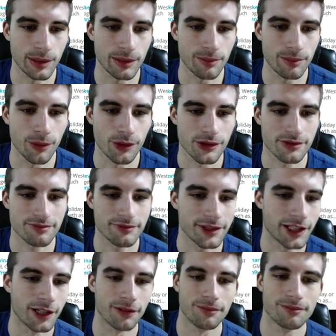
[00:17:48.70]
bit more,
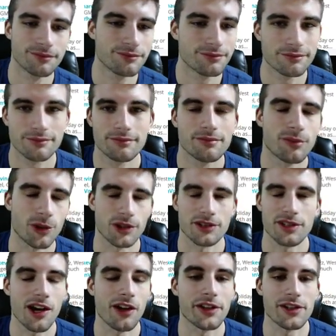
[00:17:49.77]
you know, more
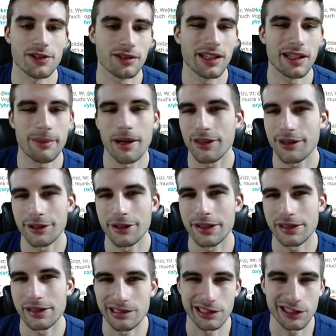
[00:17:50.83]
solid. He should get about
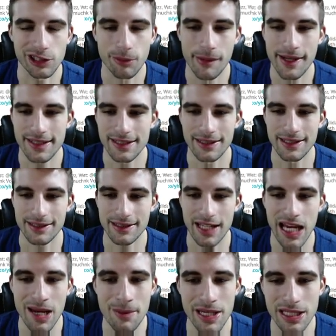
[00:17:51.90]
30, 32 minutes in this
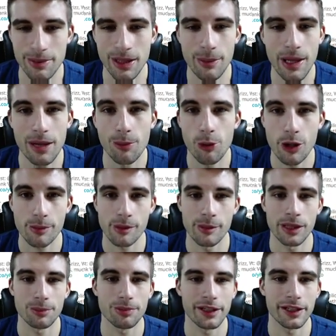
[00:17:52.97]
game, and he's been about a point per
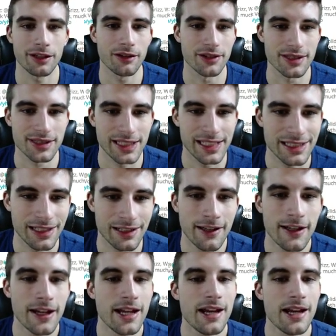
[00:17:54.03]
minute player on the season.